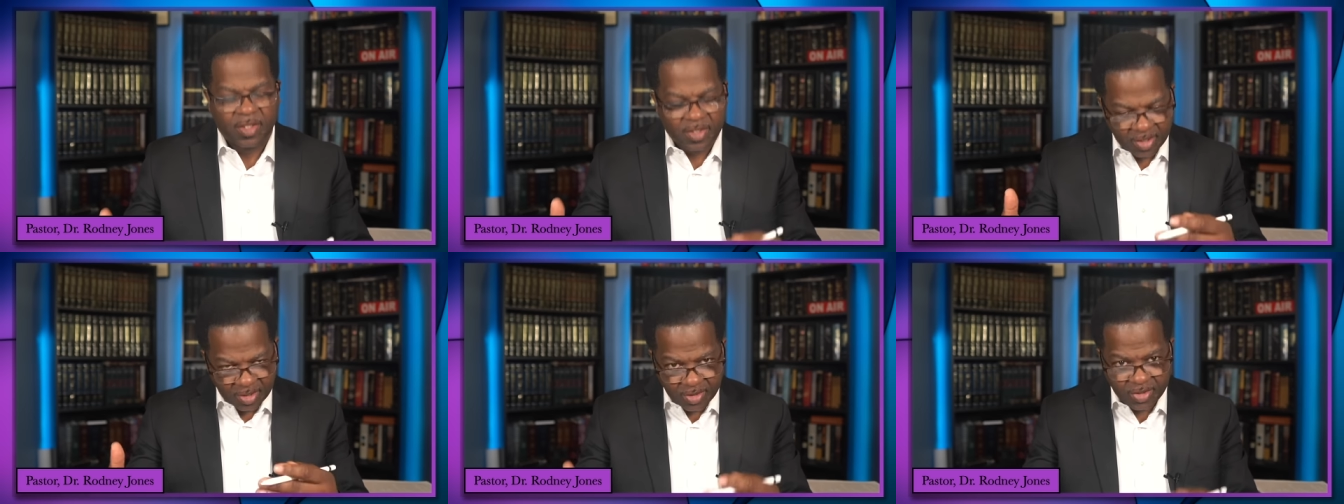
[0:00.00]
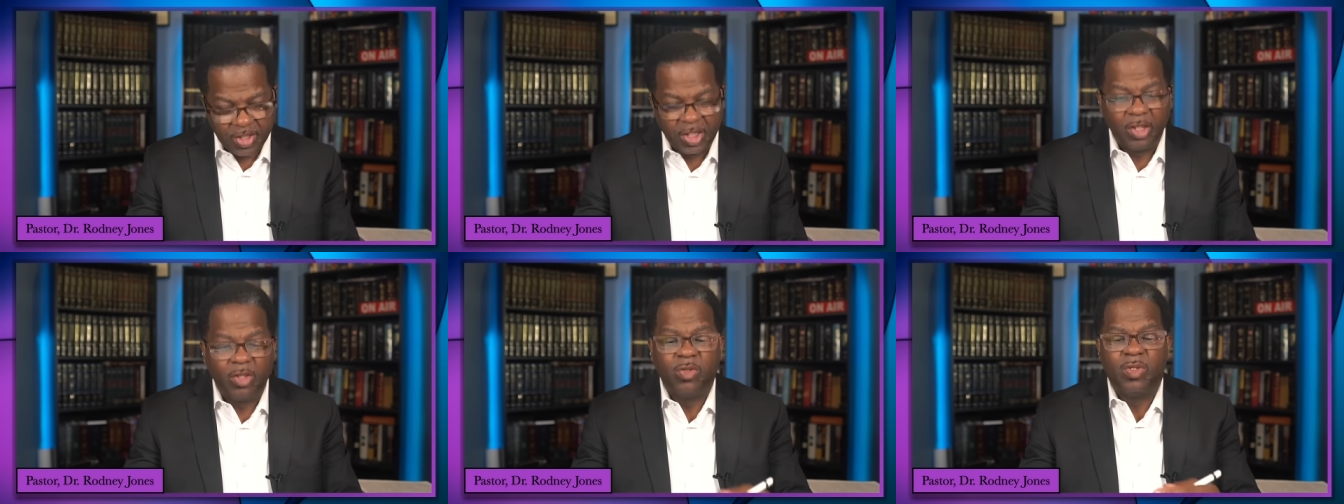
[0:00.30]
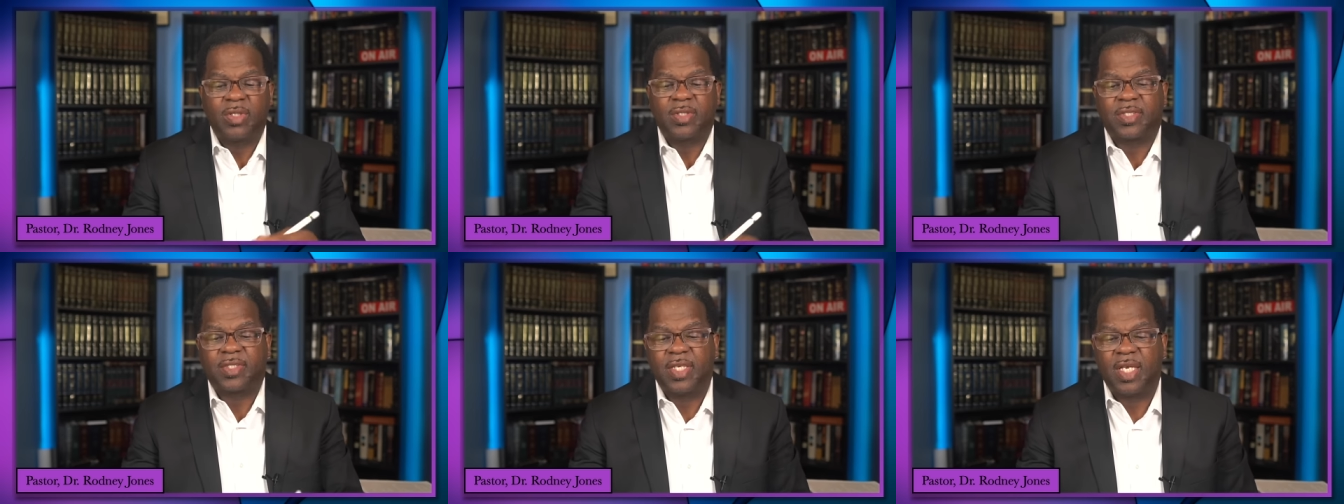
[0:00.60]
The
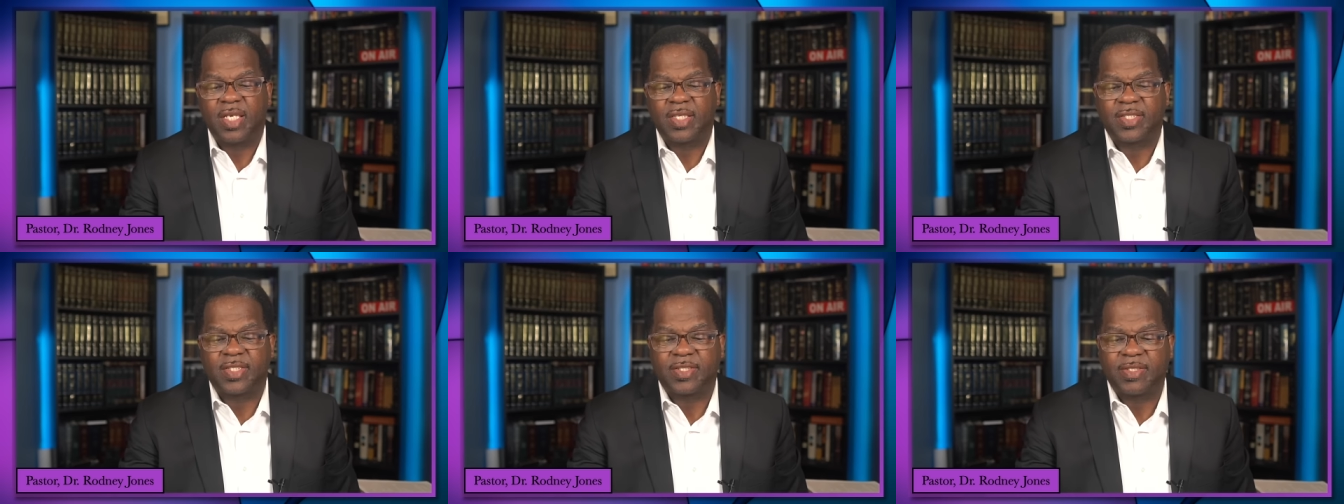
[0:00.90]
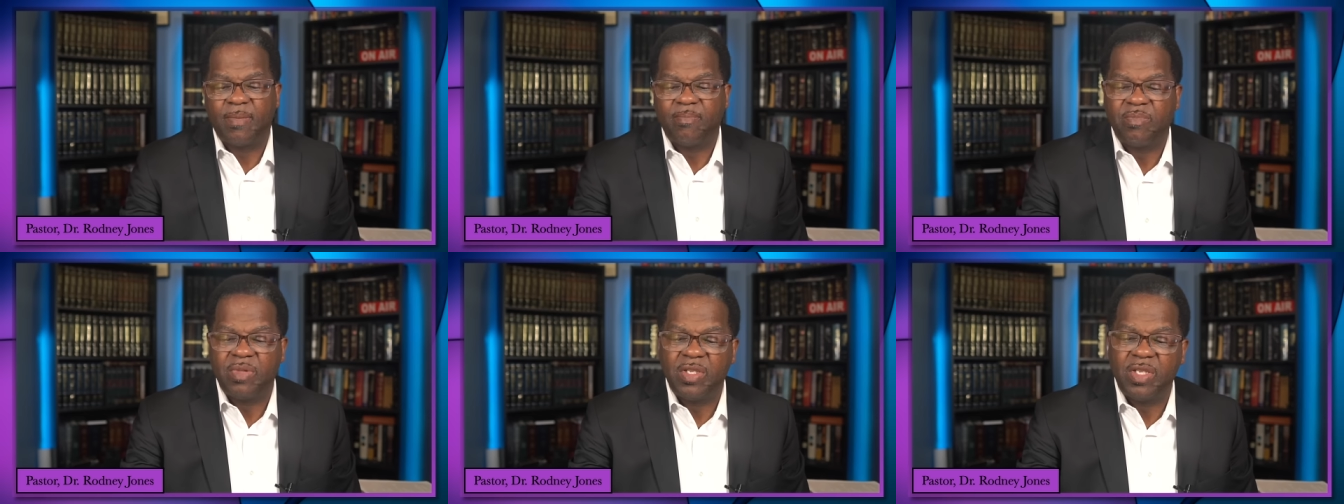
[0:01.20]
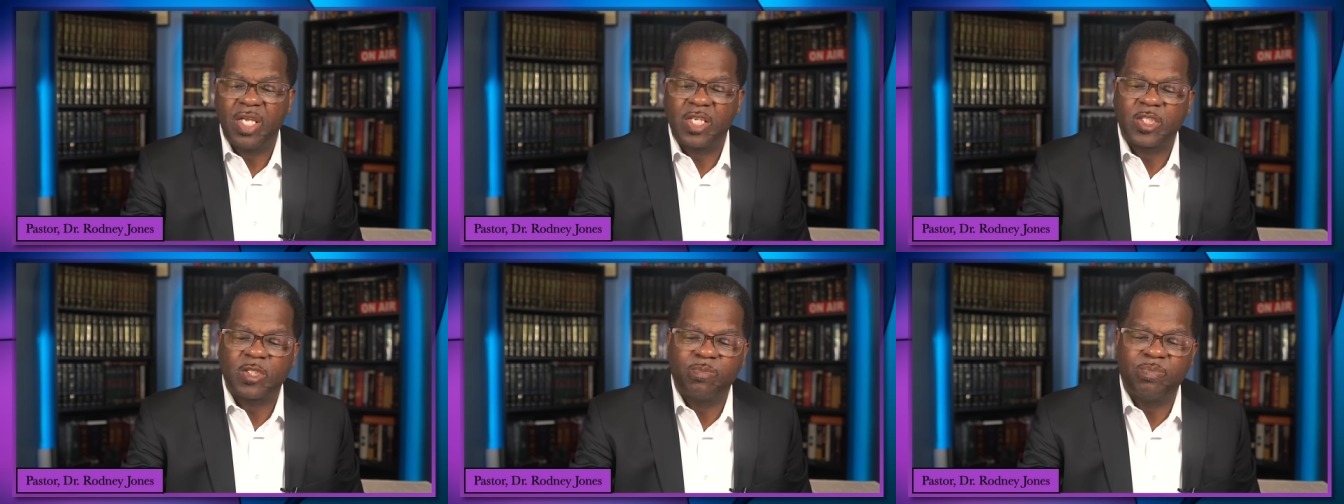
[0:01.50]
centurion says
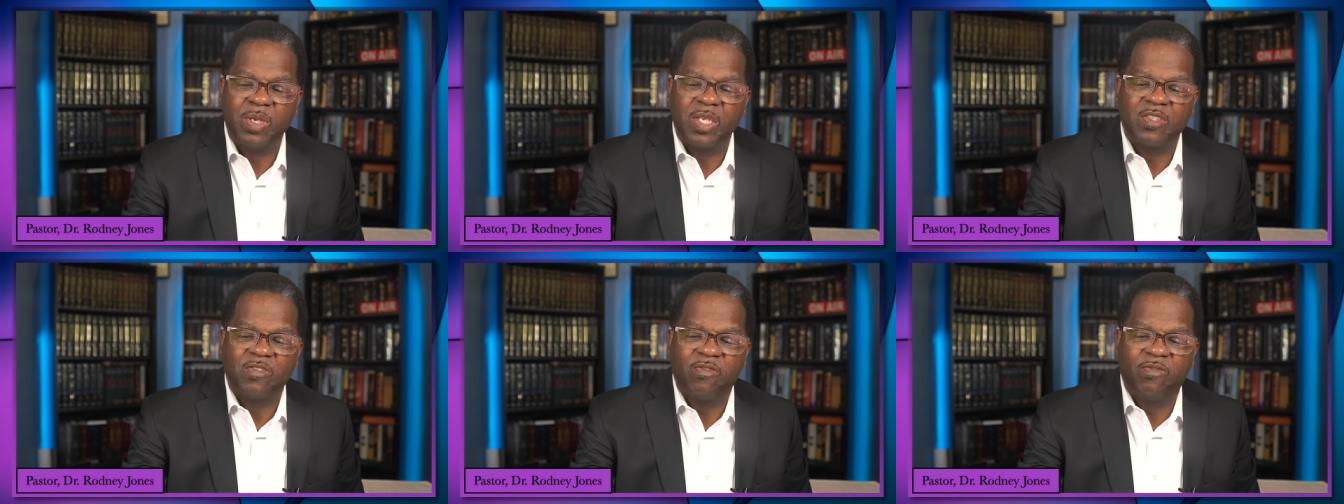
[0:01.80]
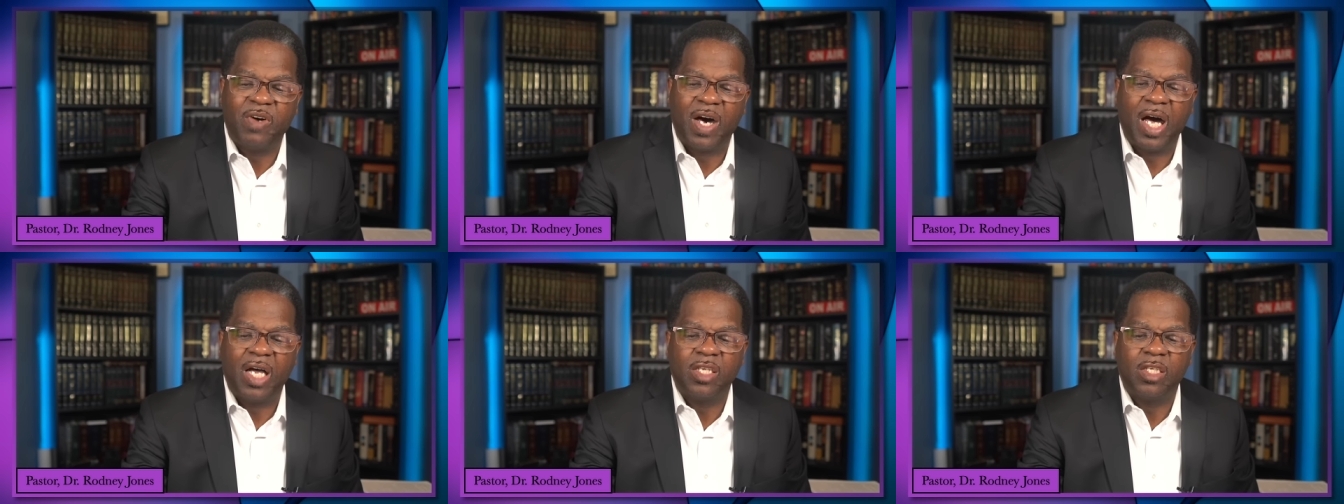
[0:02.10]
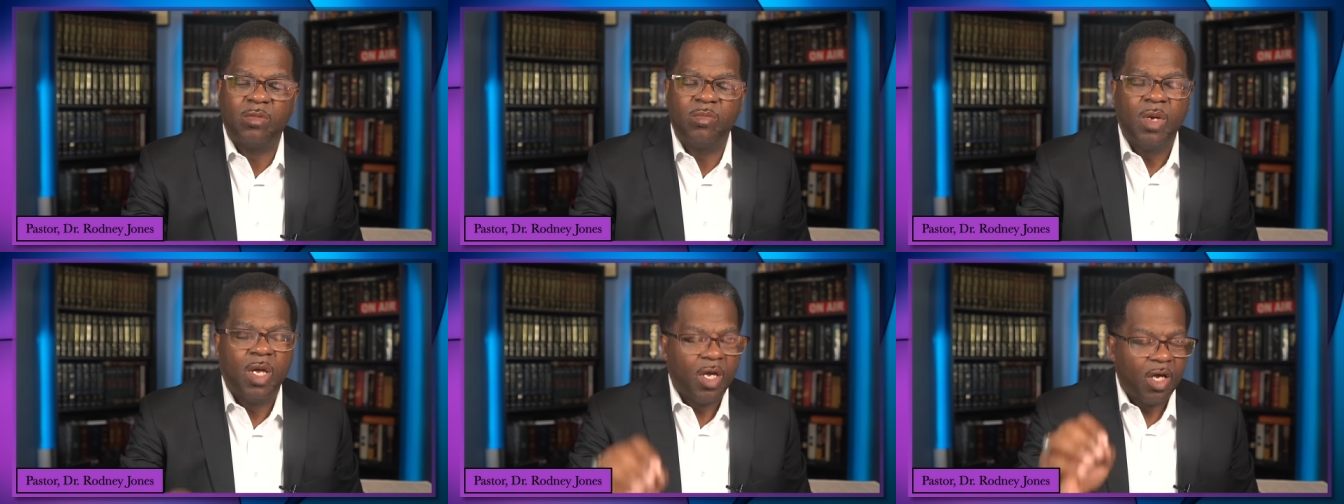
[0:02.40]
something that speaks
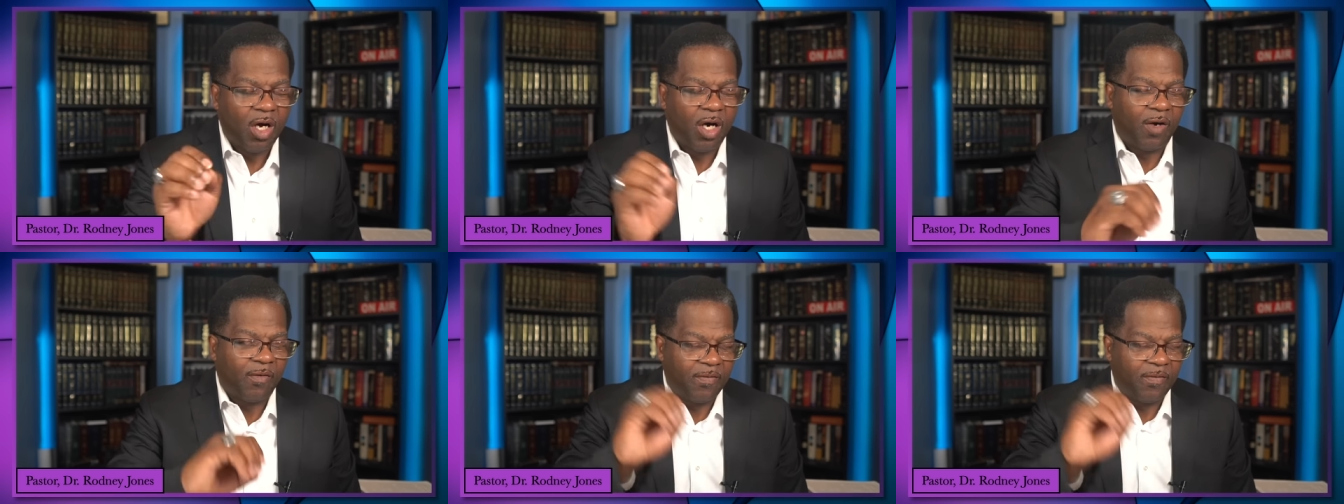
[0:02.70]
volume